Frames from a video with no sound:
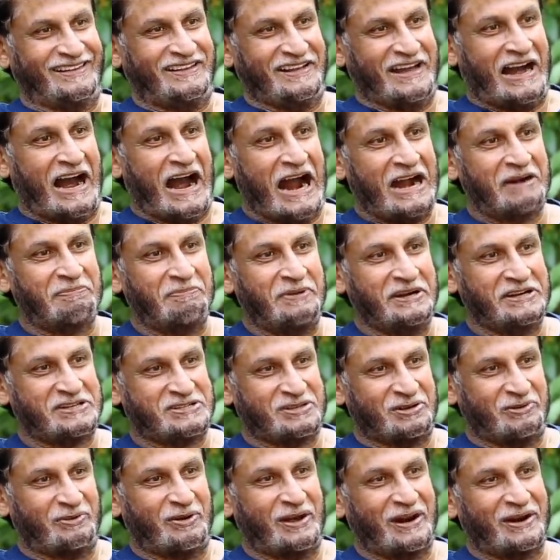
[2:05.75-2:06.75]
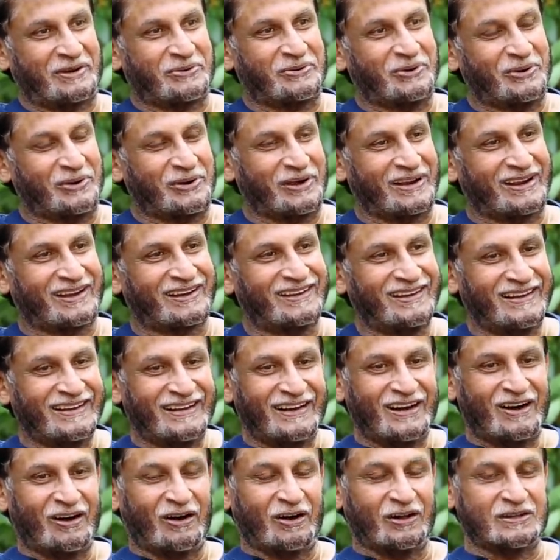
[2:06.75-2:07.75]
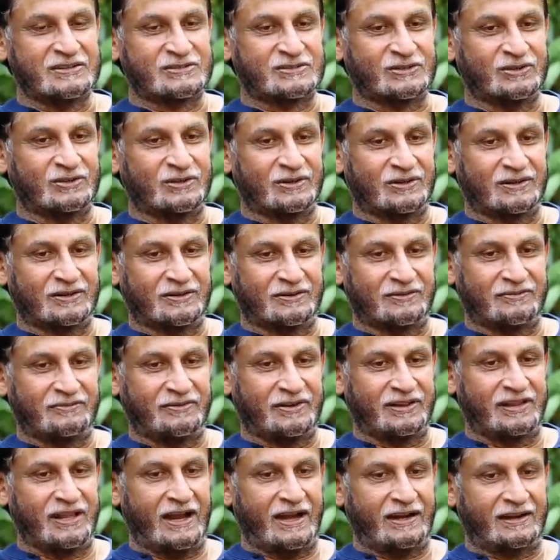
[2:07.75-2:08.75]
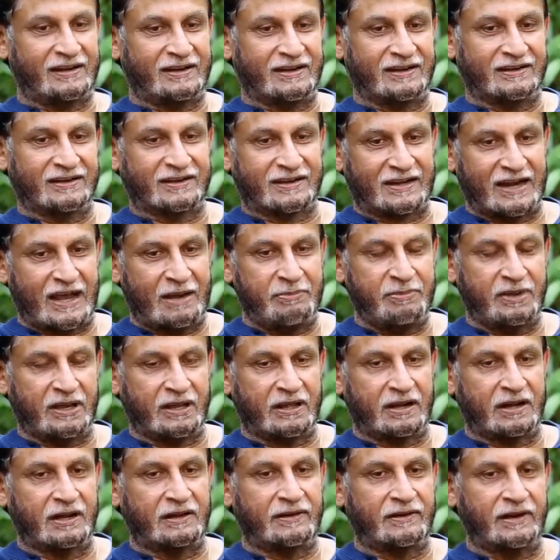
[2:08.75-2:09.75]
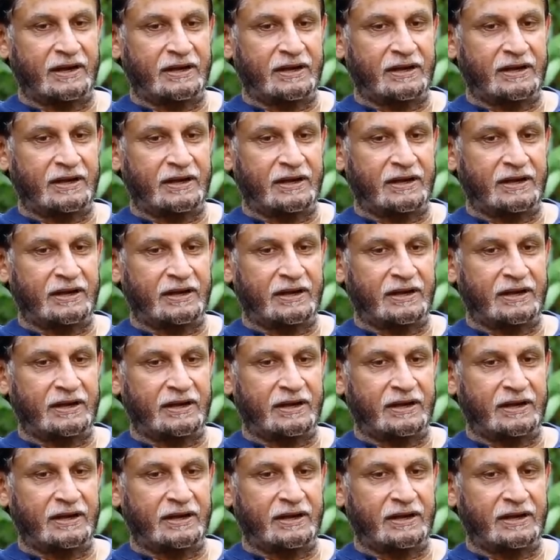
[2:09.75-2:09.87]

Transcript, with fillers: the heartbeats were going also with that climbing run